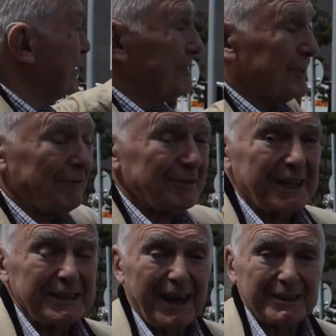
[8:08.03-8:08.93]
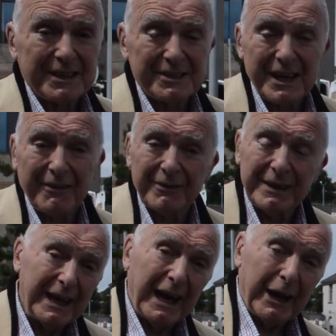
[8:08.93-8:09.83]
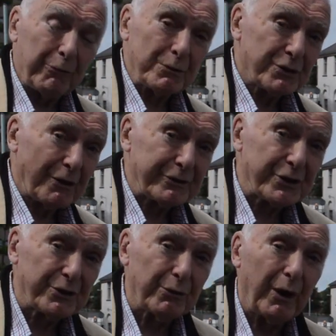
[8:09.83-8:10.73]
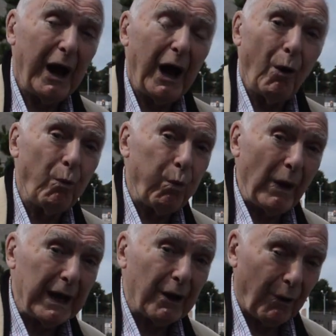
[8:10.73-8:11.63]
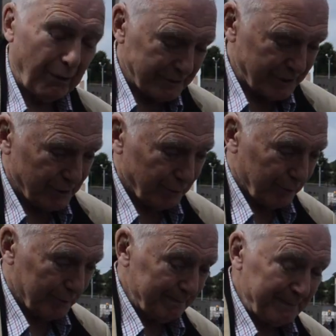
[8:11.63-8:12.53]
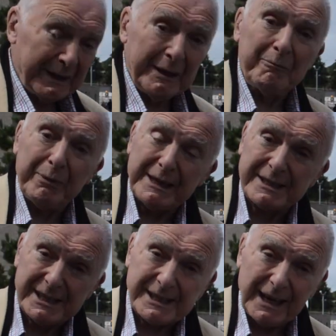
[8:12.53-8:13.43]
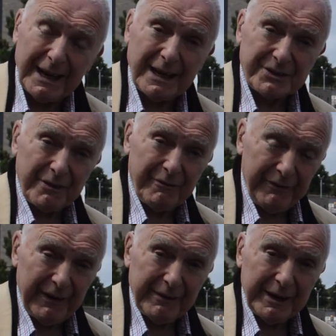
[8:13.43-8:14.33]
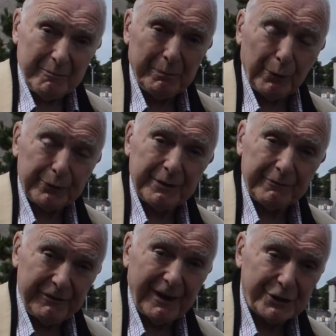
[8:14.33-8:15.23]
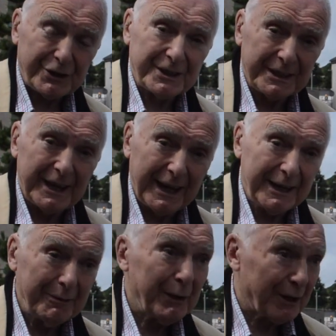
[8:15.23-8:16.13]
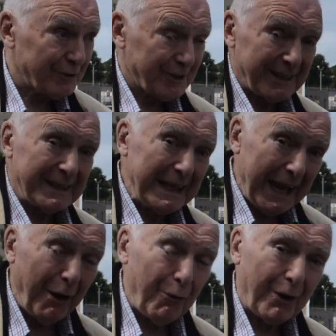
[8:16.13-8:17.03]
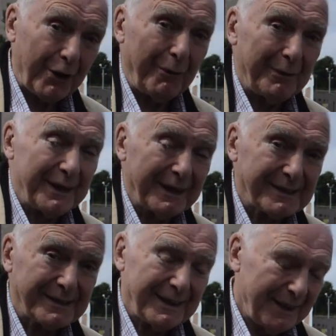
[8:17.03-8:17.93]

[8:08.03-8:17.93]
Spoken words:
1797, and it was also a whale oil store. But it still has a very important function today because it now accommodates